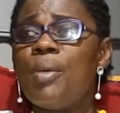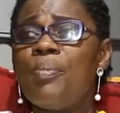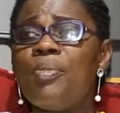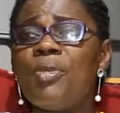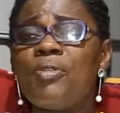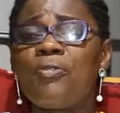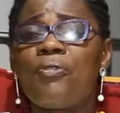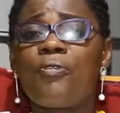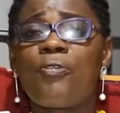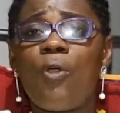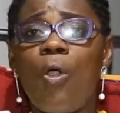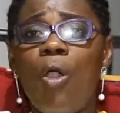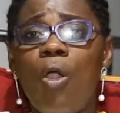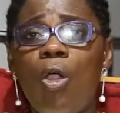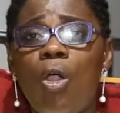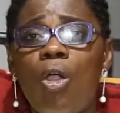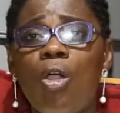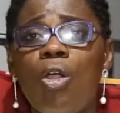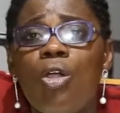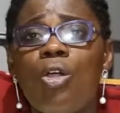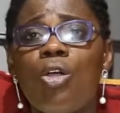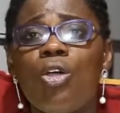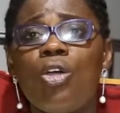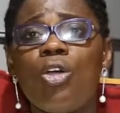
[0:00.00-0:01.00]

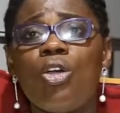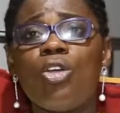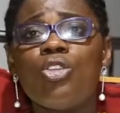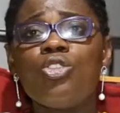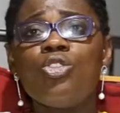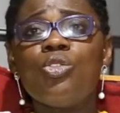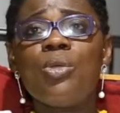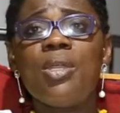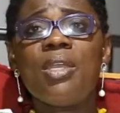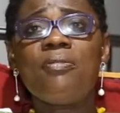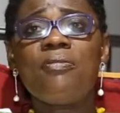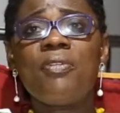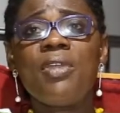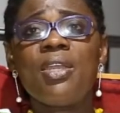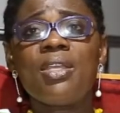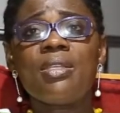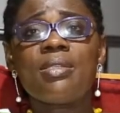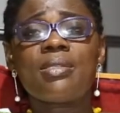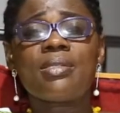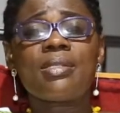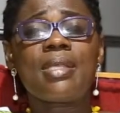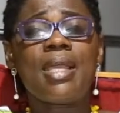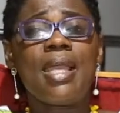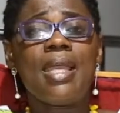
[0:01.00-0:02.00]
Before you
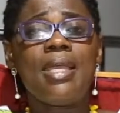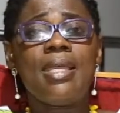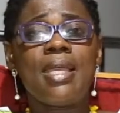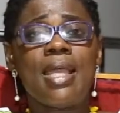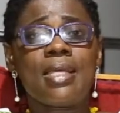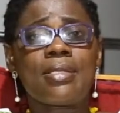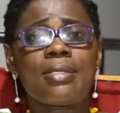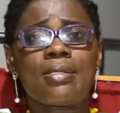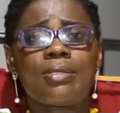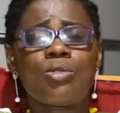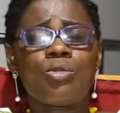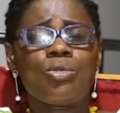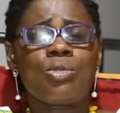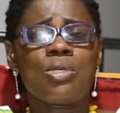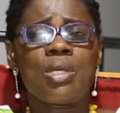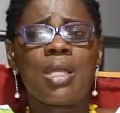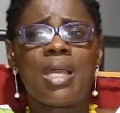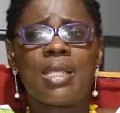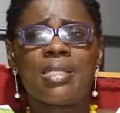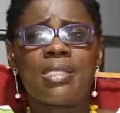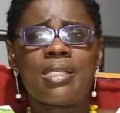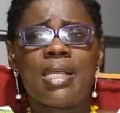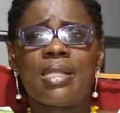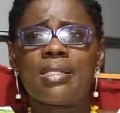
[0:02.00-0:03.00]
even say yes to
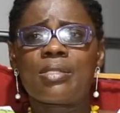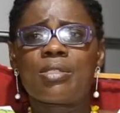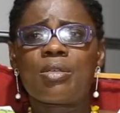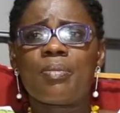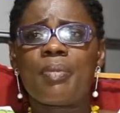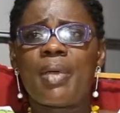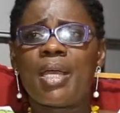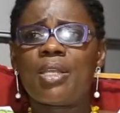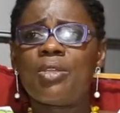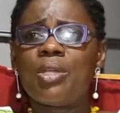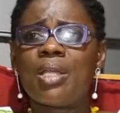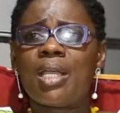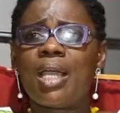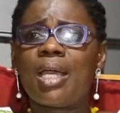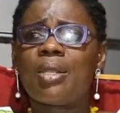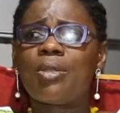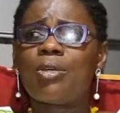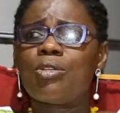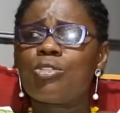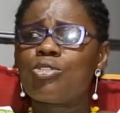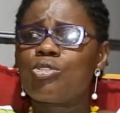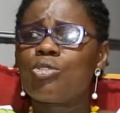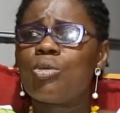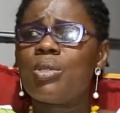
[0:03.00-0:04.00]
a gentleman, you
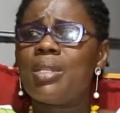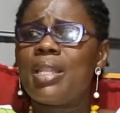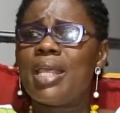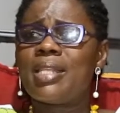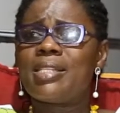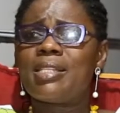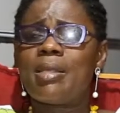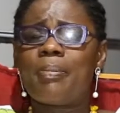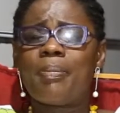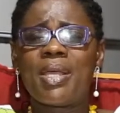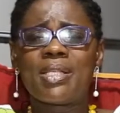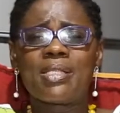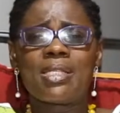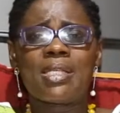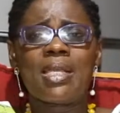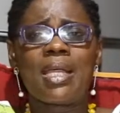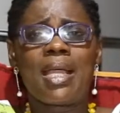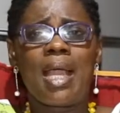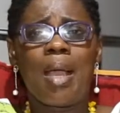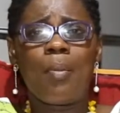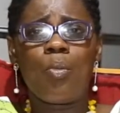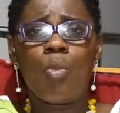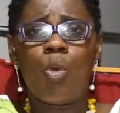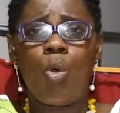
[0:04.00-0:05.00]
can also let the person
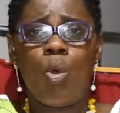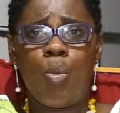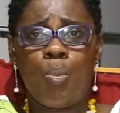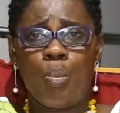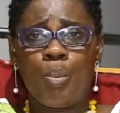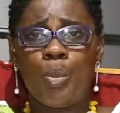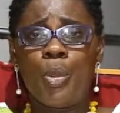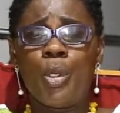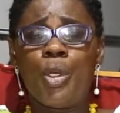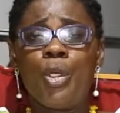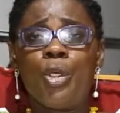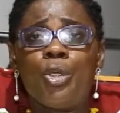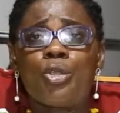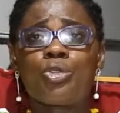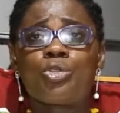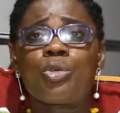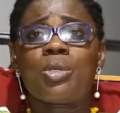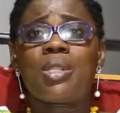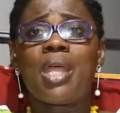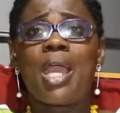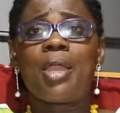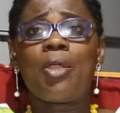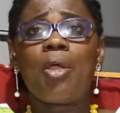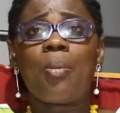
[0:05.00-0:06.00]
come home
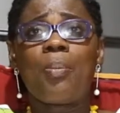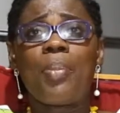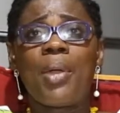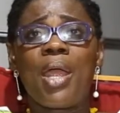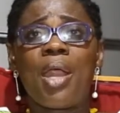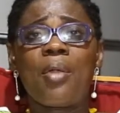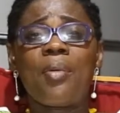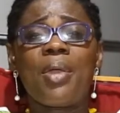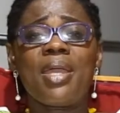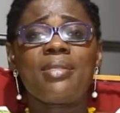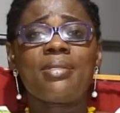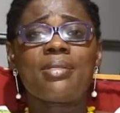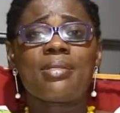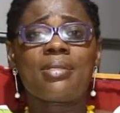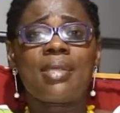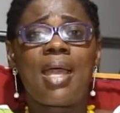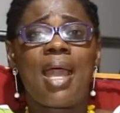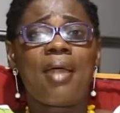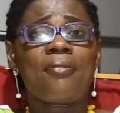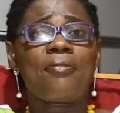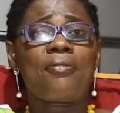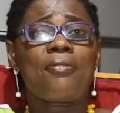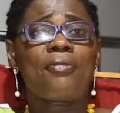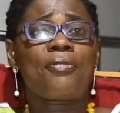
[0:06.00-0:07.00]
so that your parents
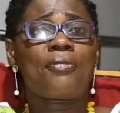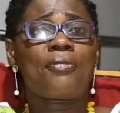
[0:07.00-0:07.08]
have